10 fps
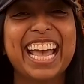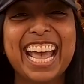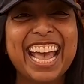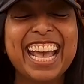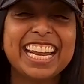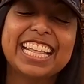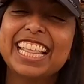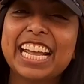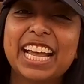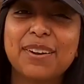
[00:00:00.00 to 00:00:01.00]
And
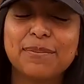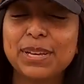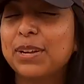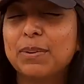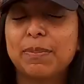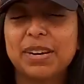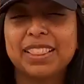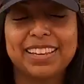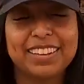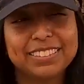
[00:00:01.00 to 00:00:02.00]
they come with your
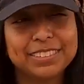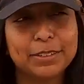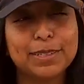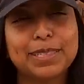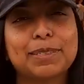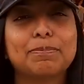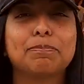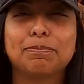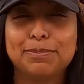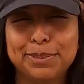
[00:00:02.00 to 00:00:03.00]
birth year, so it's
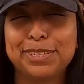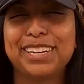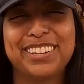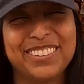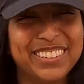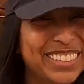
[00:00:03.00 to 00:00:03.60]
pretty cool.